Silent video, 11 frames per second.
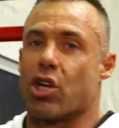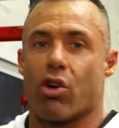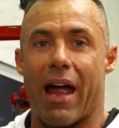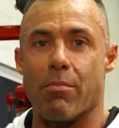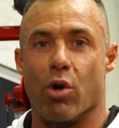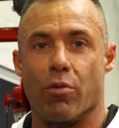a
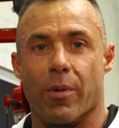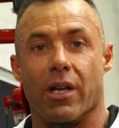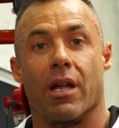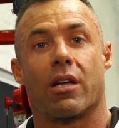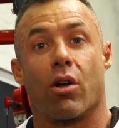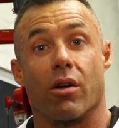great movement,
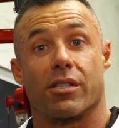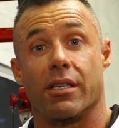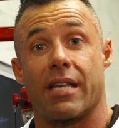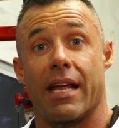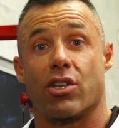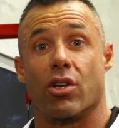constant
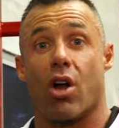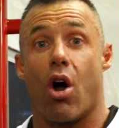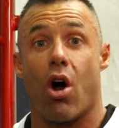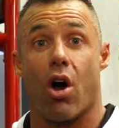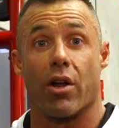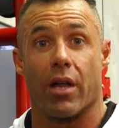tension
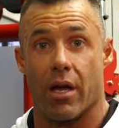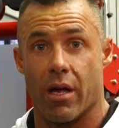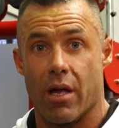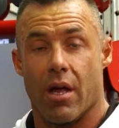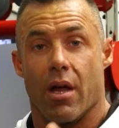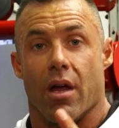on
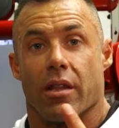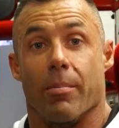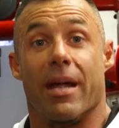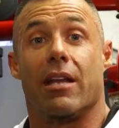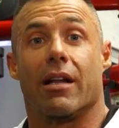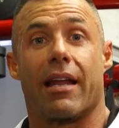the
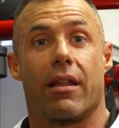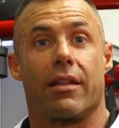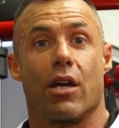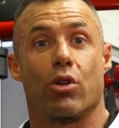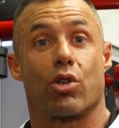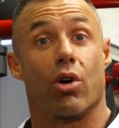medial head of the
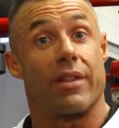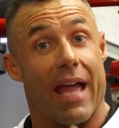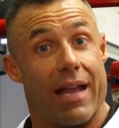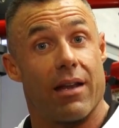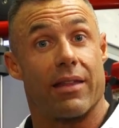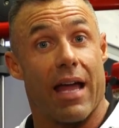deltoid.
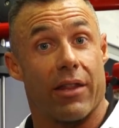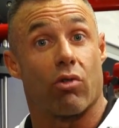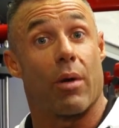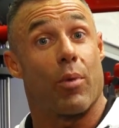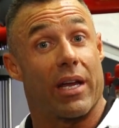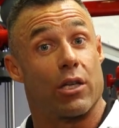Then the other
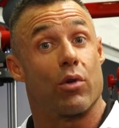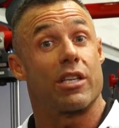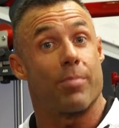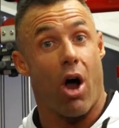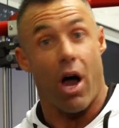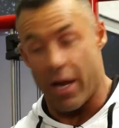grip we can do is
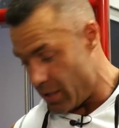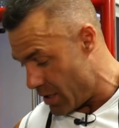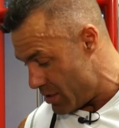behind.